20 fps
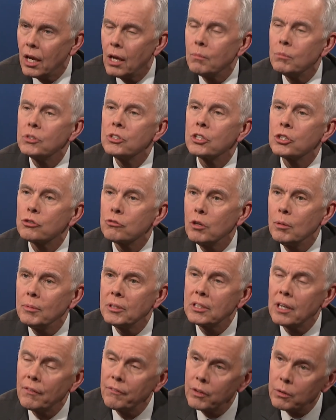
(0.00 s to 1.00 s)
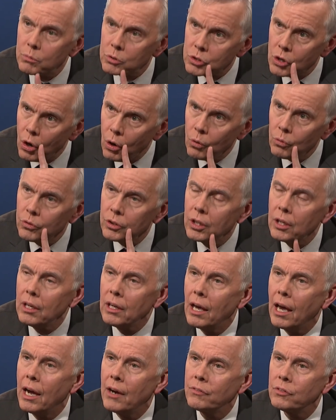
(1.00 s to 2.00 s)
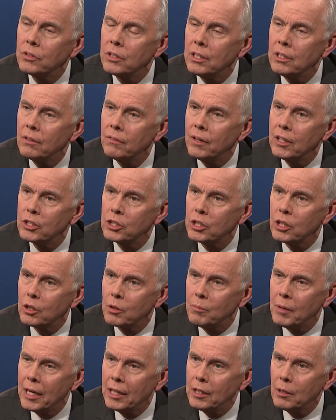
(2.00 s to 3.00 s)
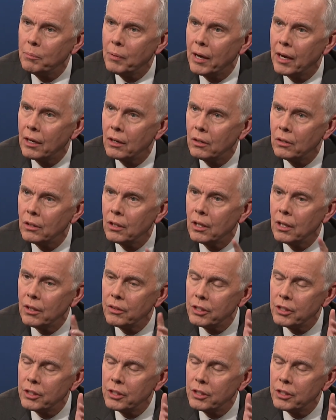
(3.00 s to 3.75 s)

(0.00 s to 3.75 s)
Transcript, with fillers: It was extremely tough, and it was only after the intervention of the Manley Panel,